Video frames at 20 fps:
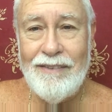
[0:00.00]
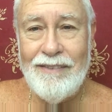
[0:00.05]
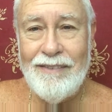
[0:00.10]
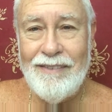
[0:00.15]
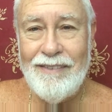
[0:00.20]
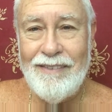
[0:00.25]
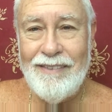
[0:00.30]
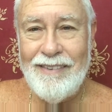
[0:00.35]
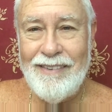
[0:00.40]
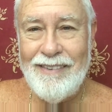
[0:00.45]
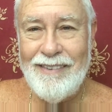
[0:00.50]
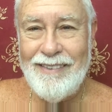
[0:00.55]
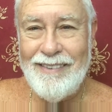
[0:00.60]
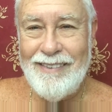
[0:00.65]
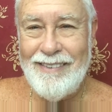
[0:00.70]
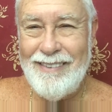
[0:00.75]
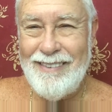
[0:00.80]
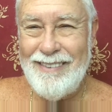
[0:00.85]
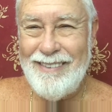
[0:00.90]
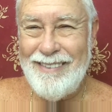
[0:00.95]

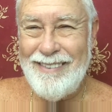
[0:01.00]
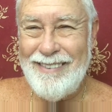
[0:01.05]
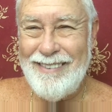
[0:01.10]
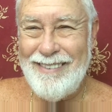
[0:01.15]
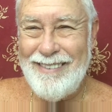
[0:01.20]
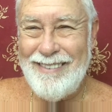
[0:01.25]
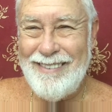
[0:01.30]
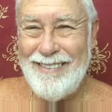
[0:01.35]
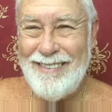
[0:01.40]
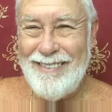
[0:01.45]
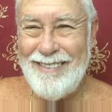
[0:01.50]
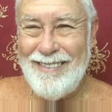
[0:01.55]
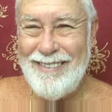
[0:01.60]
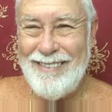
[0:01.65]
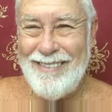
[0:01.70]
Nothing is said.